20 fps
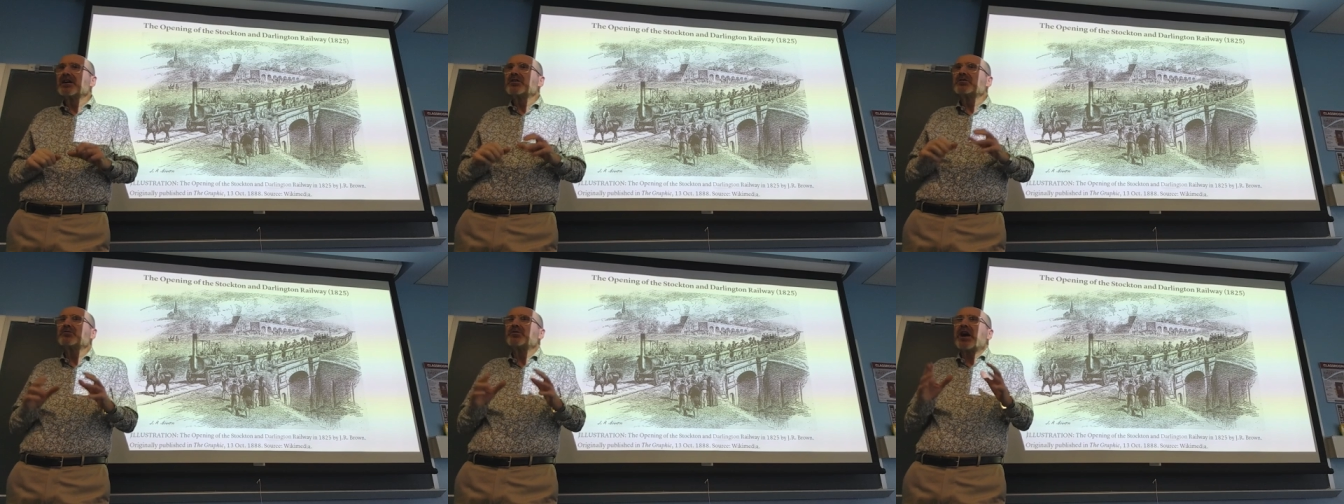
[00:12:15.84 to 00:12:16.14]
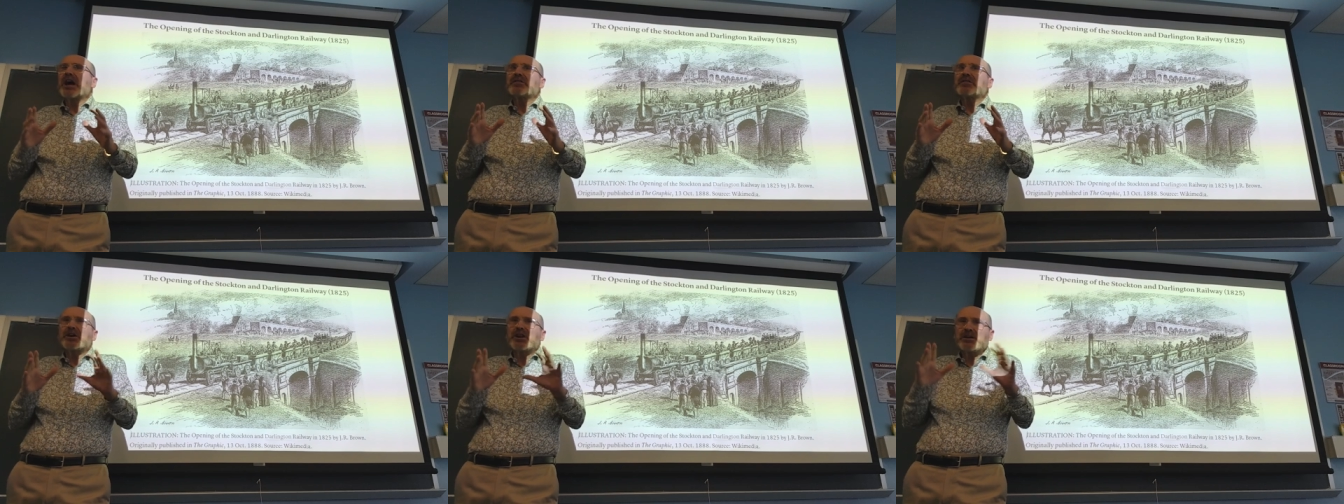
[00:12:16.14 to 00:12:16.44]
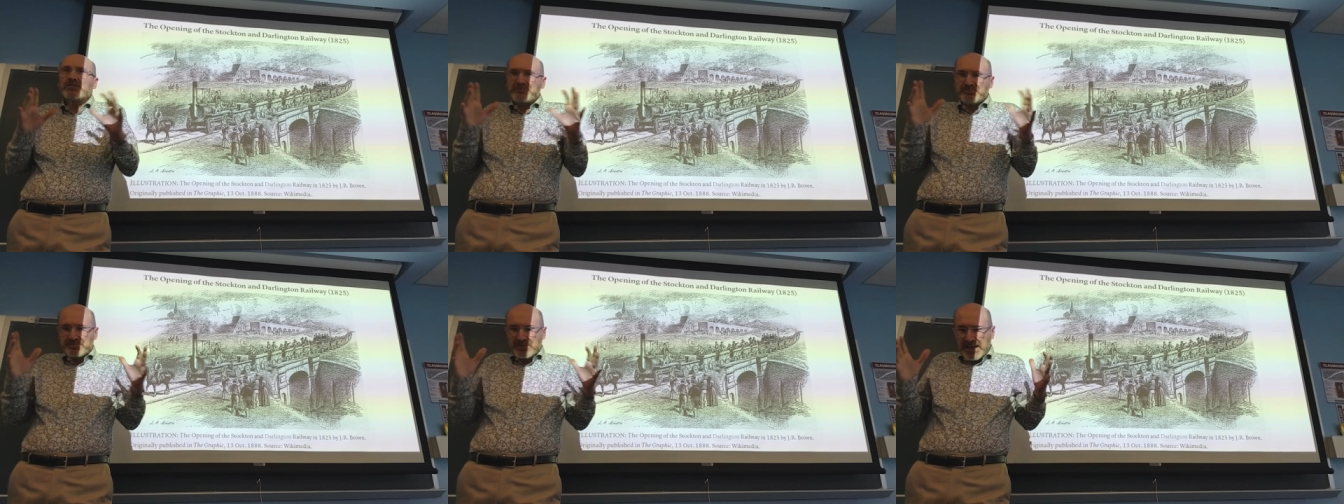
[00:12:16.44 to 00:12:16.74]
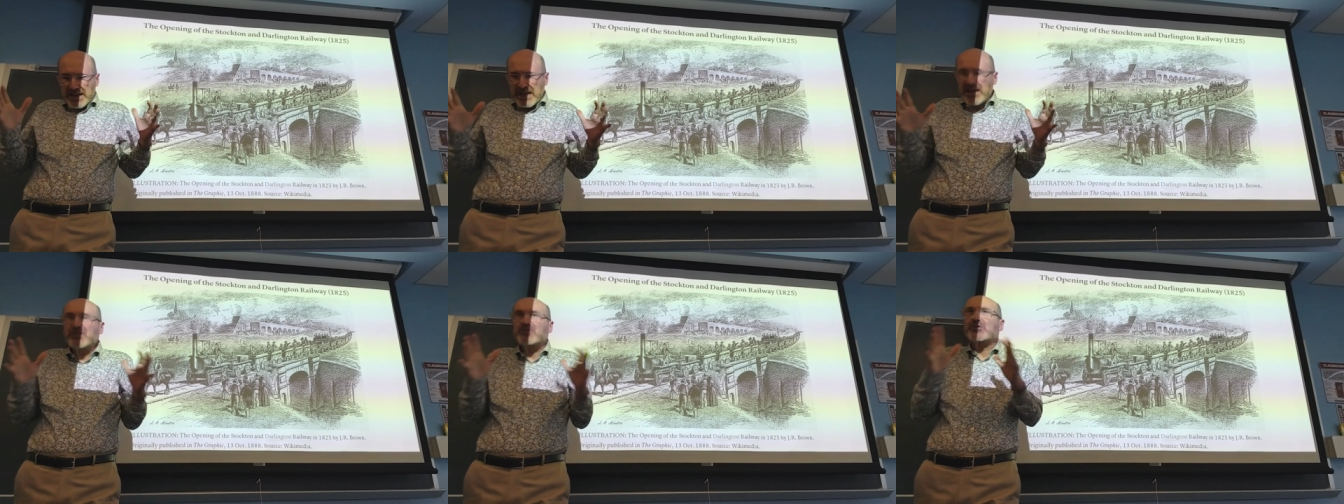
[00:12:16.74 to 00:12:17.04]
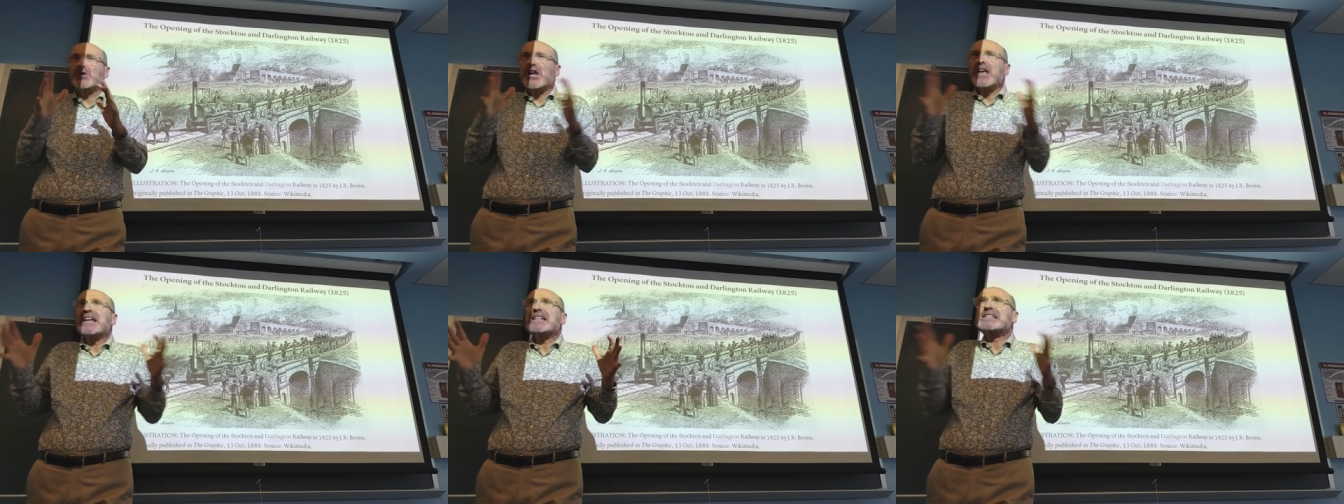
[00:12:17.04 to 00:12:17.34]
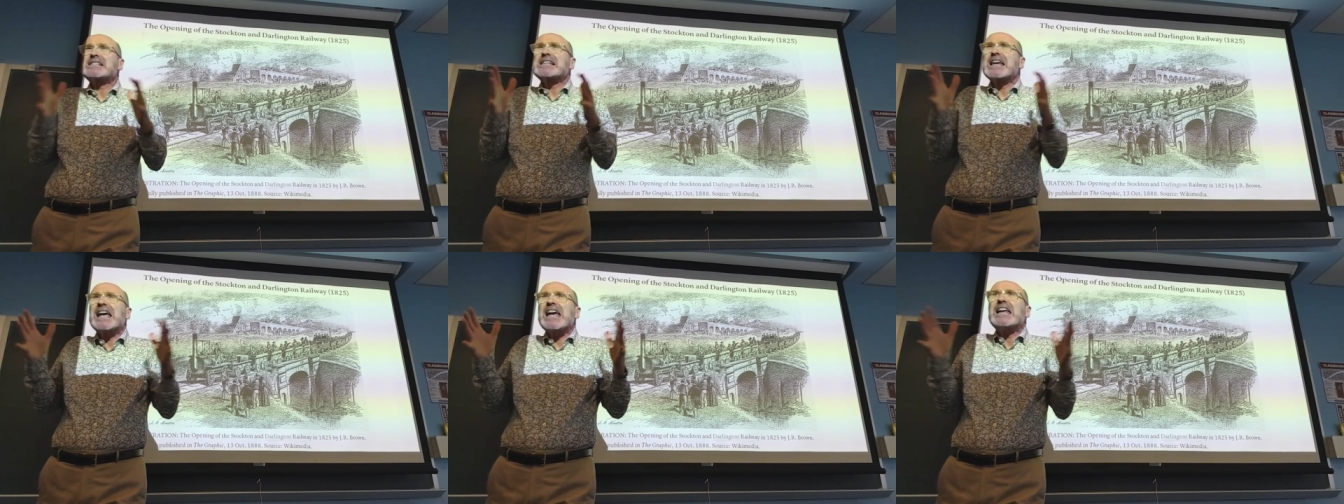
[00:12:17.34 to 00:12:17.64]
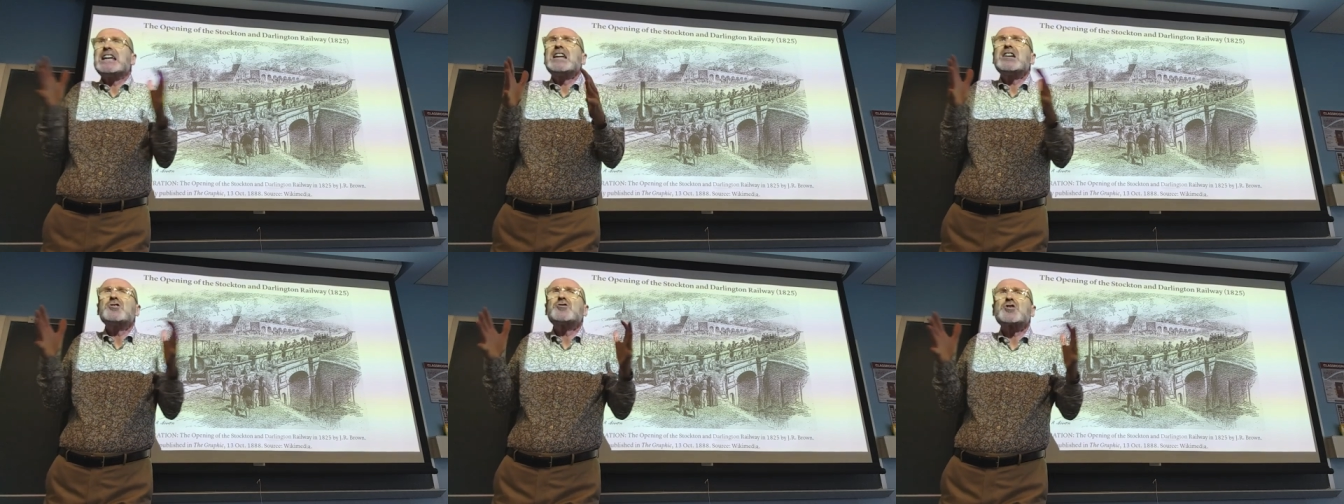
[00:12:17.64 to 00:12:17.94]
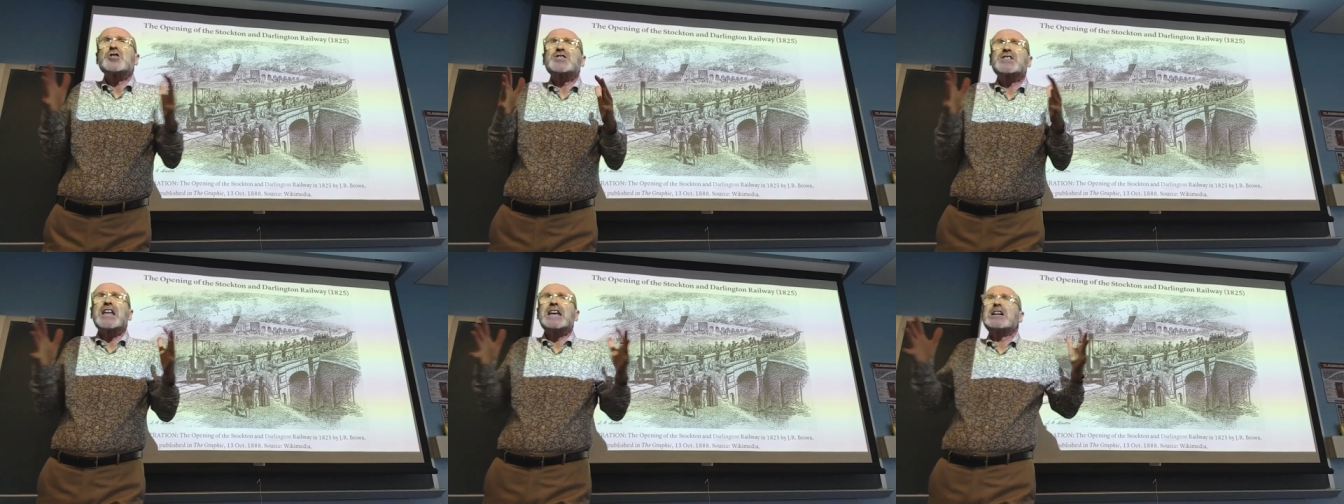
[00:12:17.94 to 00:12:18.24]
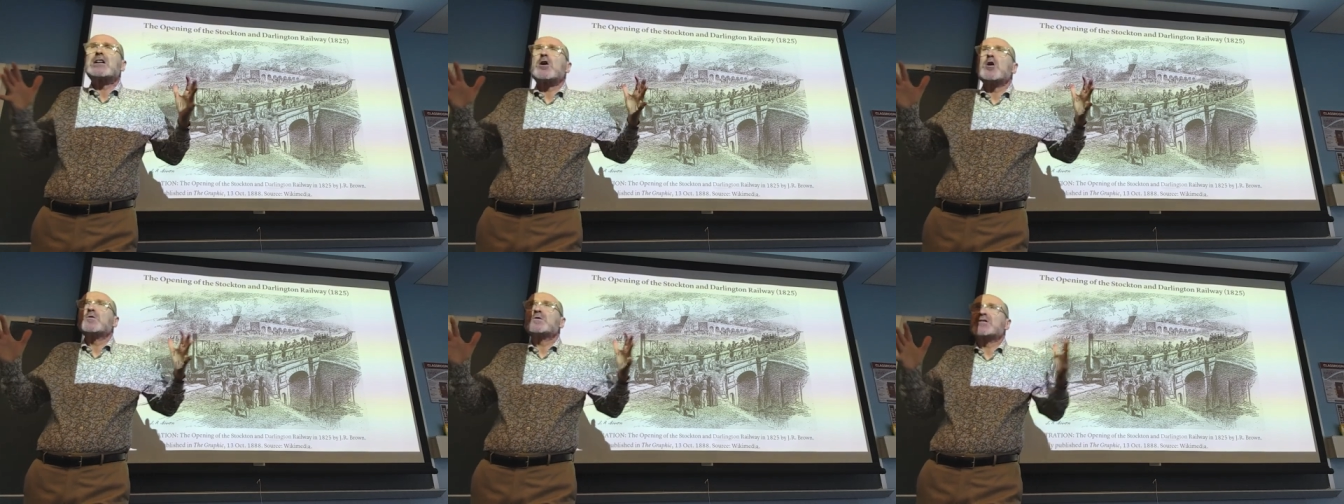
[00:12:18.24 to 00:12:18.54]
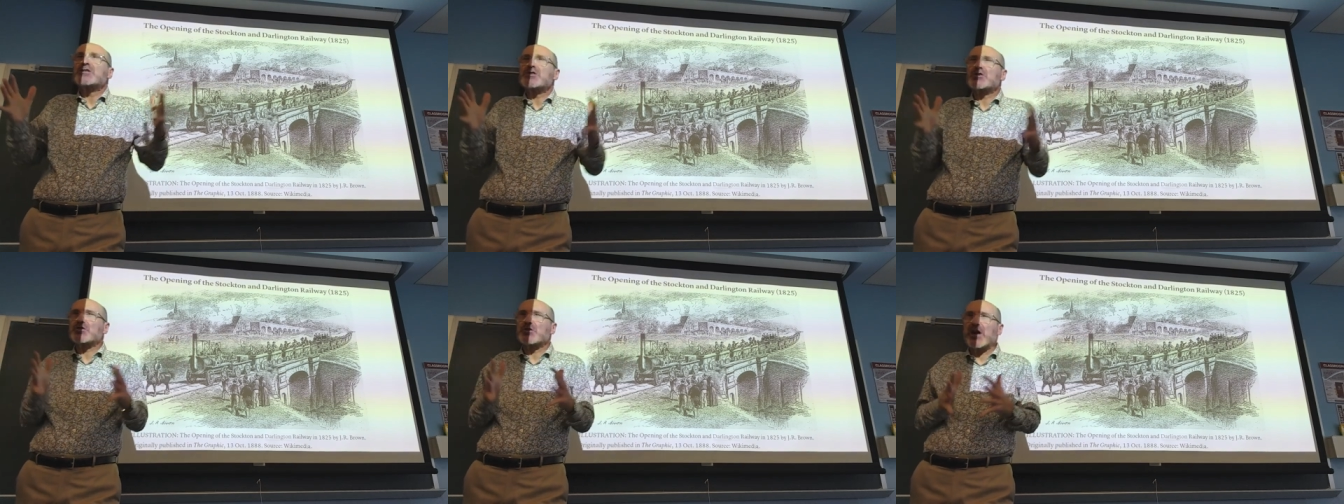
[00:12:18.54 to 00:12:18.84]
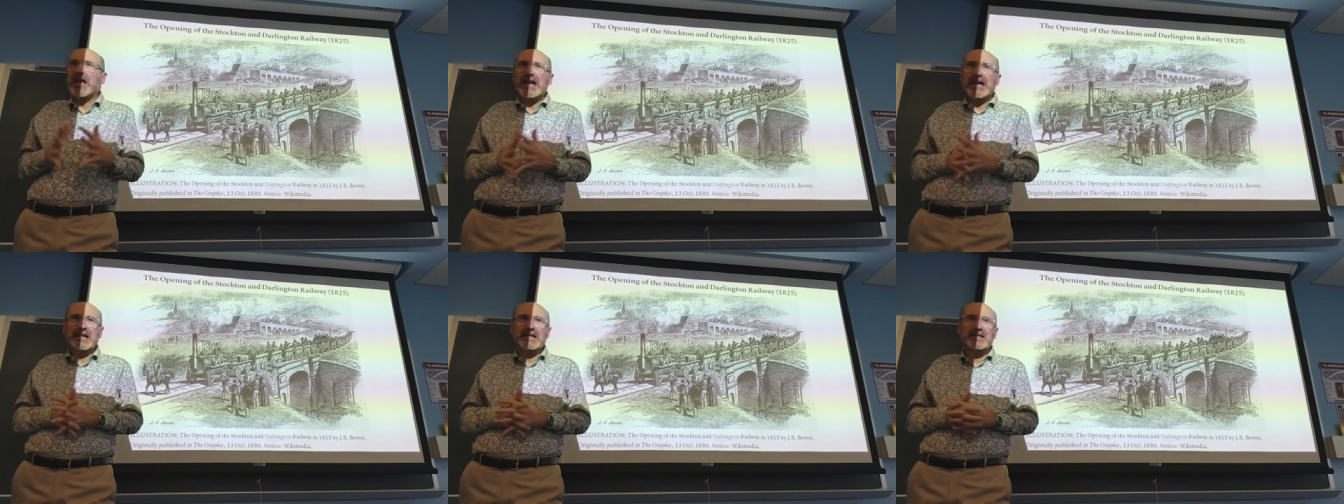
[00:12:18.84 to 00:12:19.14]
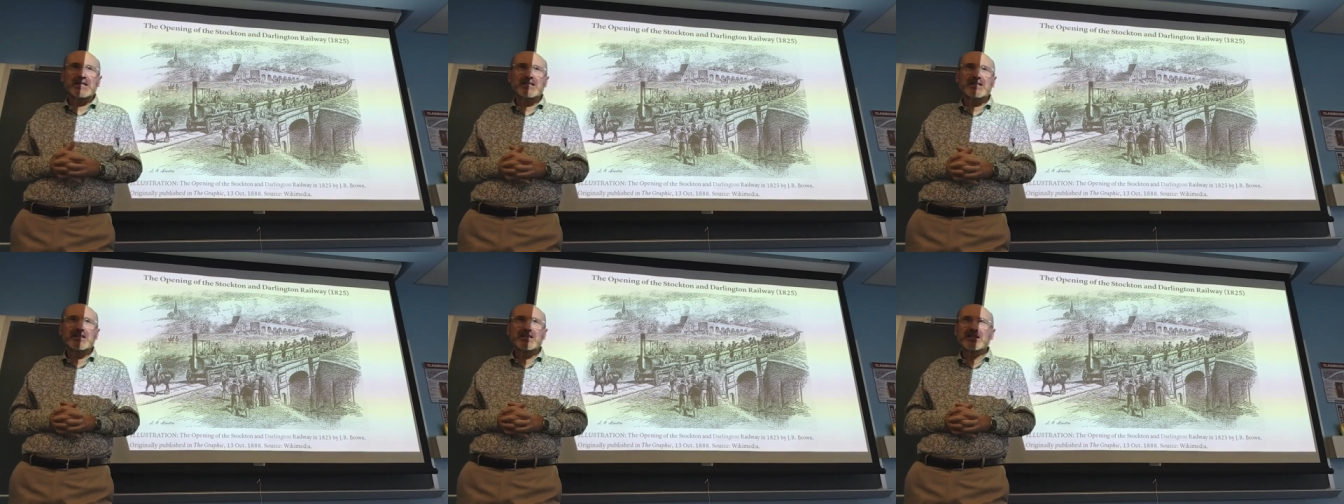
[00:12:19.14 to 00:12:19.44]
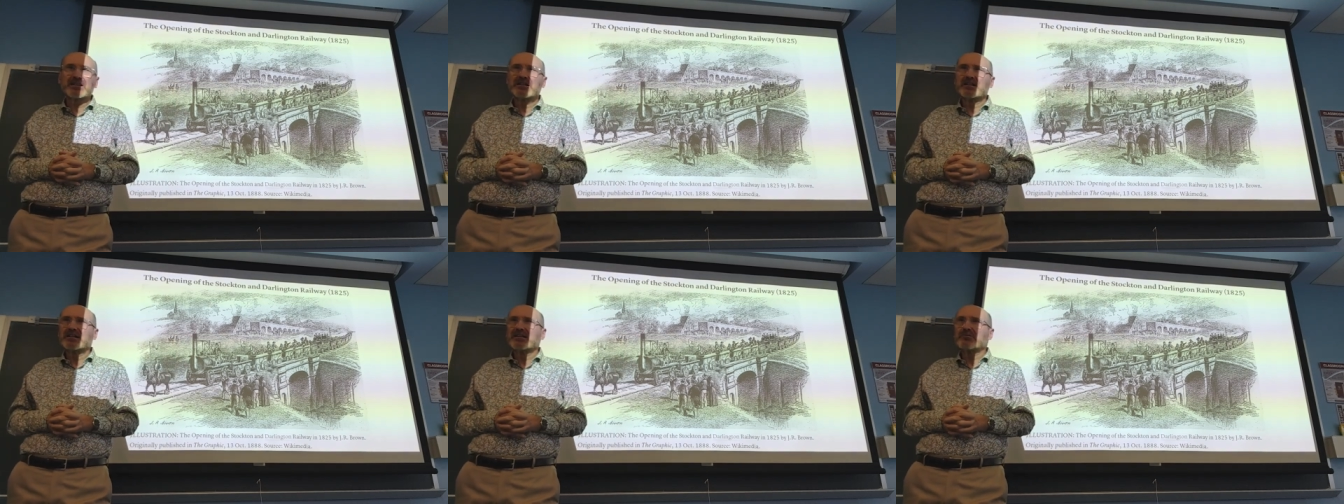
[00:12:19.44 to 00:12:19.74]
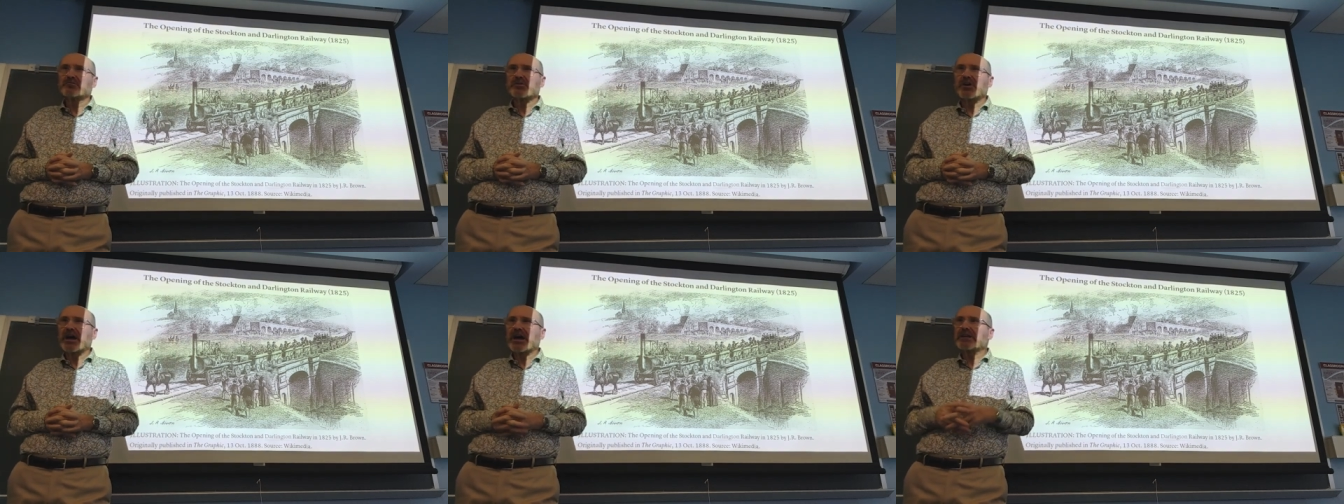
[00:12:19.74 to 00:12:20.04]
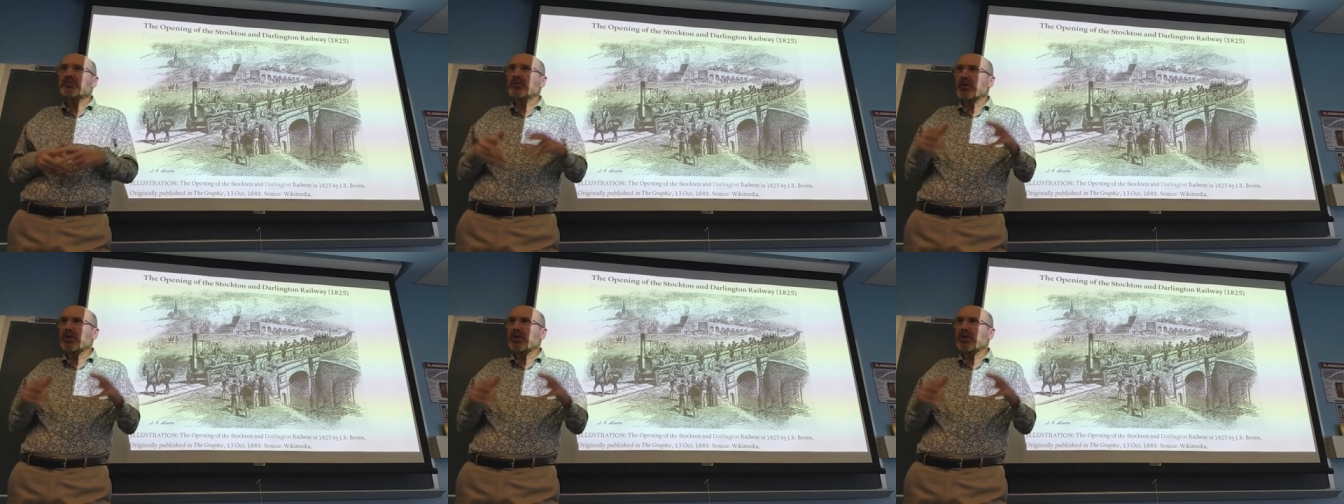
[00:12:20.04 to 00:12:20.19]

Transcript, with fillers: rather it creates an interesting constraint, right?